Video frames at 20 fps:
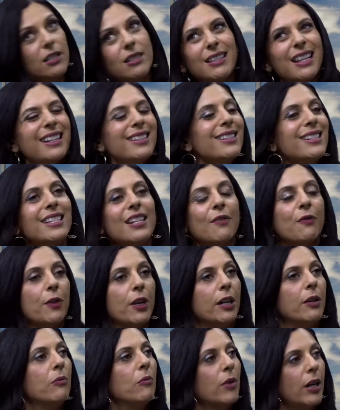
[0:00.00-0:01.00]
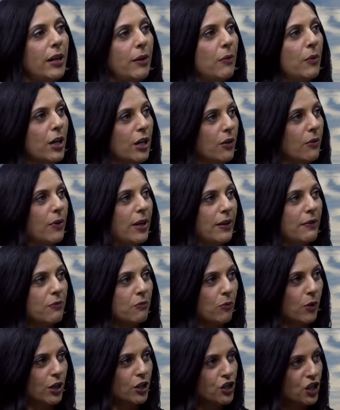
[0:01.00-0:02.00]
That's different.
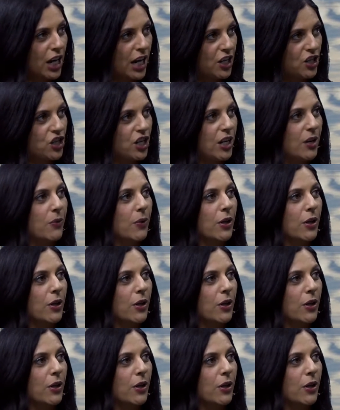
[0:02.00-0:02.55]
We're changing.